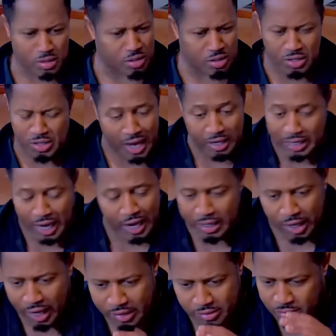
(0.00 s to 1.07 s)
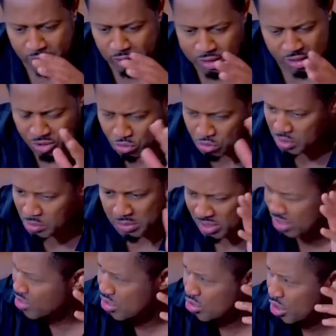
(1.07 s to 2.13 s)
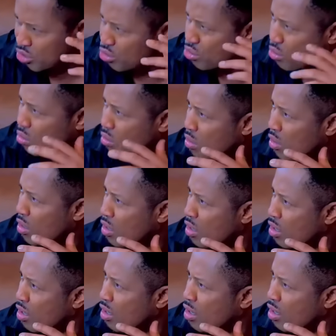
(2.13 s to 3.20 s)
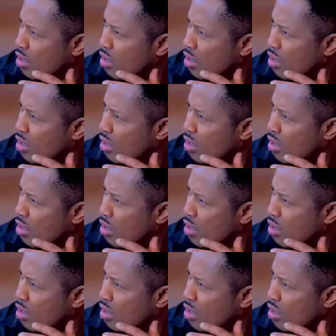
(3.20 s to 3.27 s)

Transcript: No. It's a dream. It's not true.